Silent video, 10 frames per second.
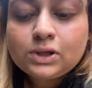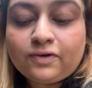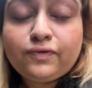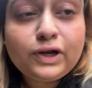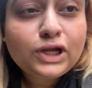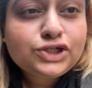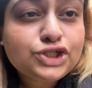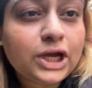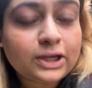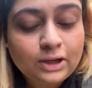I finished
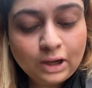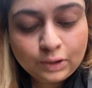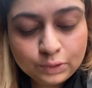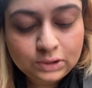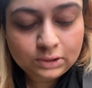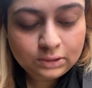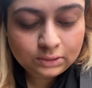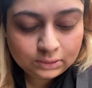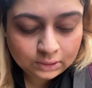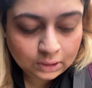checking out
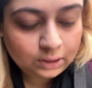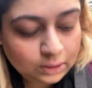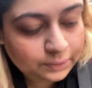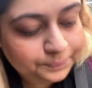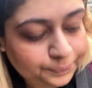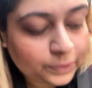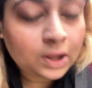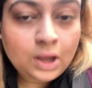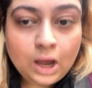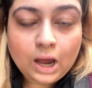the
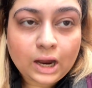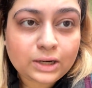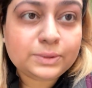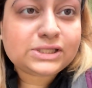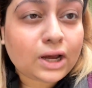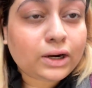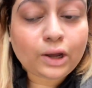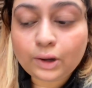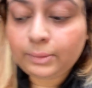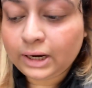Haat Bazaar.
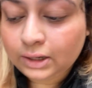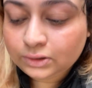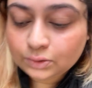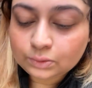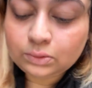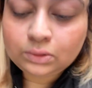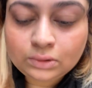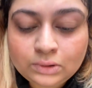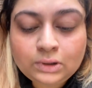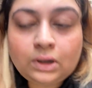Now I'm heading to
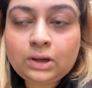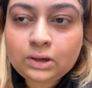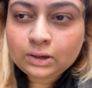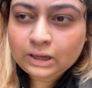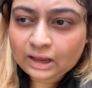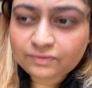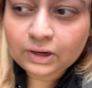Cafe